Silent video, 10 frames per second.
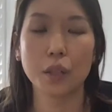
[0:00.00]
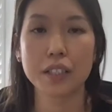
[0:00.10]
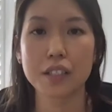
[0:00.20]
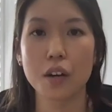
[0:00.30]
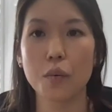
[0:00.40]
And
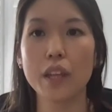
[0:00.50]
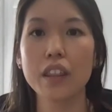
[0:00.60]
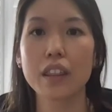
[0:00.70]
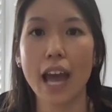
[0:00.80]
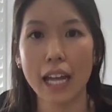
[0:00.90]
so with
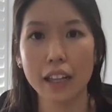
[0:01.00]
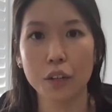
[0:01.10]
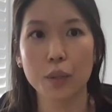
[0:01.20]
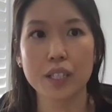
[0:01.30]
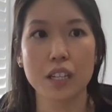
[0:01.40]
that, there
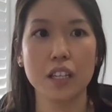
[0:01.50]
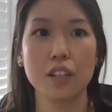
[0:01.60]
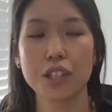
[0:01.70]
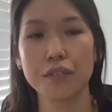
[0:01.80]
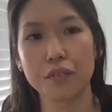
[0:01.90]
was a
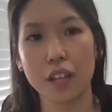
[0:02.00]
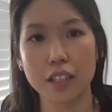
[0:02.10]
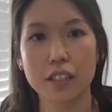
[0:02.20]
huge influx